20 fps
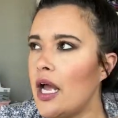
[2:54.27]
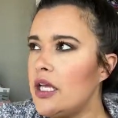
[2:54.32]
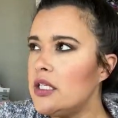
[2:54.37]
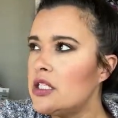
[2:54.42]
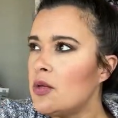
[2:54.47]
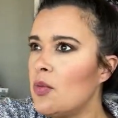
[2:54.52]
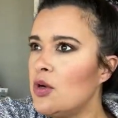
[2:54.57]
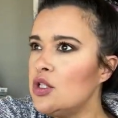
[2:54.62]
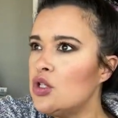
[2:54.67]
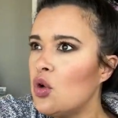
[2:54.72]

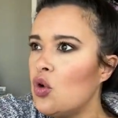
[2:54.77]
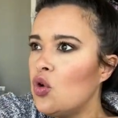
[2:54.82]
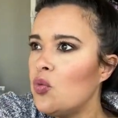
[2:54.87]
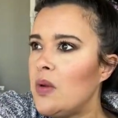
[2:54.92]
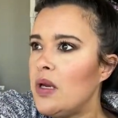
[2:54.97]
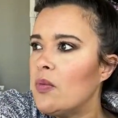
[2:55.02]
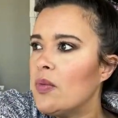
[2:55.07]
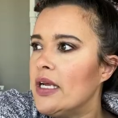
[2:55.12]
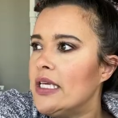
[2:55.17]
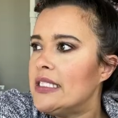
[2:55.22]
Someone told
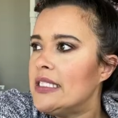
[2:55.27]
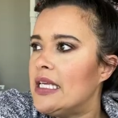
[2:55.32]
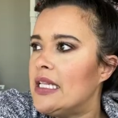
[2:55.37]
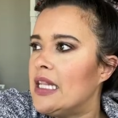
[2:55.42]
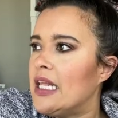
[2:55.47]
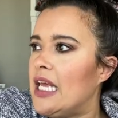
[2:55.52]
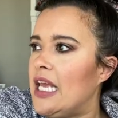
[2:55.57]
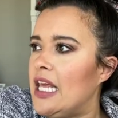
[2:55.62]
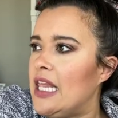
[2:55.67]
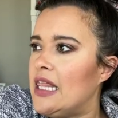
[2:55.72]
me
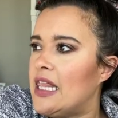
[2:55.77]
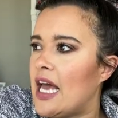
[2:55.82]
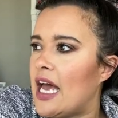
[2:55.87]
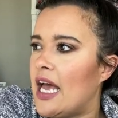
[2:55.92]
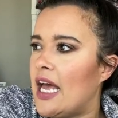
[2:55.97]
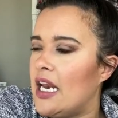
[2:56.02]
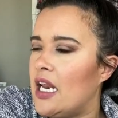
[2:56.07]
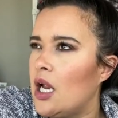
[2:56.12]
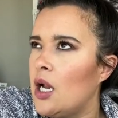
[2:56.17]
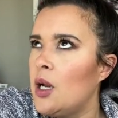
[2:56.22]
recently
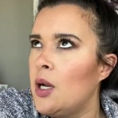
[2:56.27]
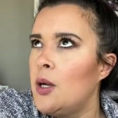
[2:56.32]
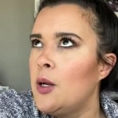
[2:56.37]
that,